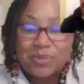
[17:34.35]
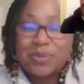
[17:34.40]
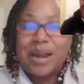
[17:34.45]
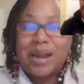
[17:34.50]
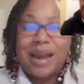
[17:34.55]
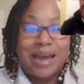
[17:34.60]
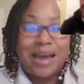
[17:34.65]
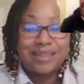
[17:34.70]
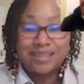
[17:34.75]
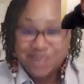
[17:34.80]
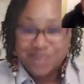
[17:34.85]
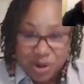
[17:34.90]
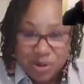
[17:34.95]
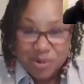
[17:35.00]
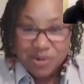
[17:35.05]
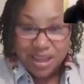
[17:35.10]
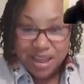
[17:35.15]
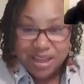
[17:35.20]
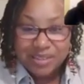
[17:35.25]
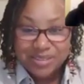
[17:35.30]
What I
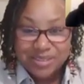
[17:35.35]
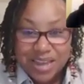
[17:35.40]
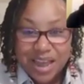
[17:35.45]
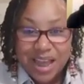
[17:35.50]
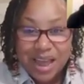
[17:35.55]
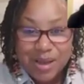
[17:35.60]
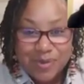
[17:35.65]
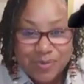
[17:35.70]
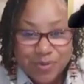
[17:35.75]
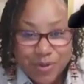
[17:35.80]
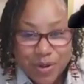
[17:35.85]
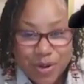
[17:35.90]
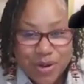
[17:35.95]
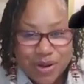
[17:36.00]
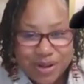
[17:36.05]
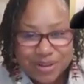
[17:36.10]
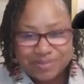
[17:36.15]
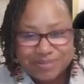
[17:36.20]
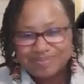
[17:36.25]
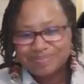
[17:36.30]
don't have time
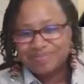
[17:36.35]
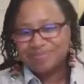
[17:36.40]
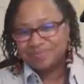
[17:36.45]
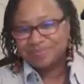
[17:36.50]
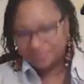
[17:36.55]
for